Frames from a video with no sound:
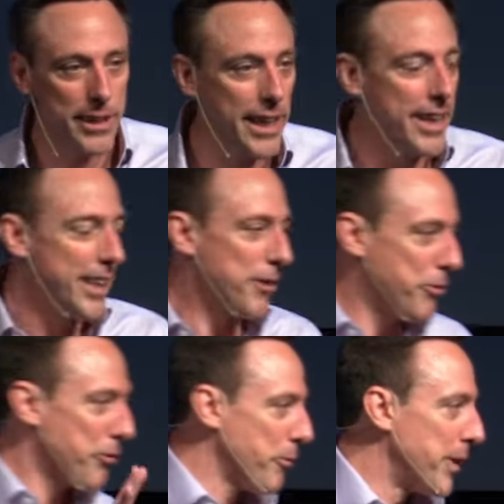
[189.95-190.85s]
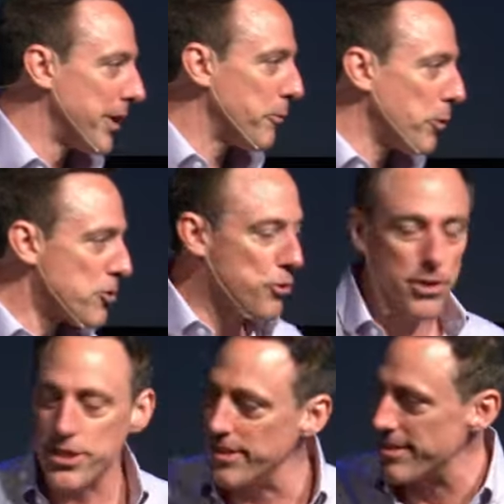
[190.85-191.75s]
Like, if you're familiar, well,
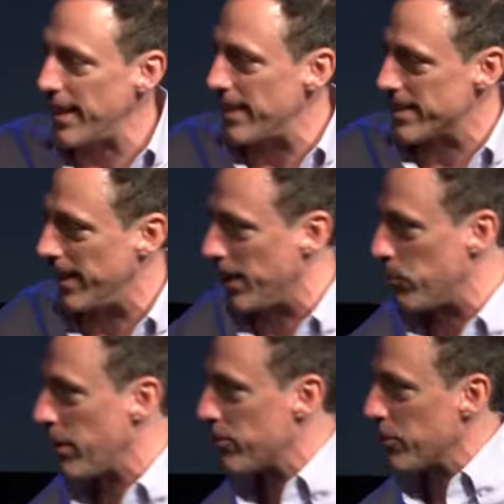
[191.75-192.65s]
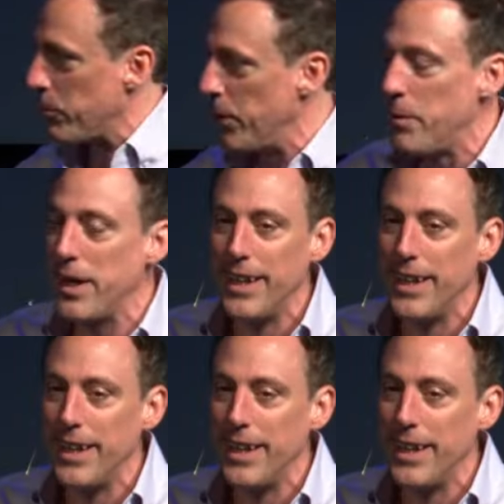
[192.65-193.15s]
George Costanza him, right? So you put him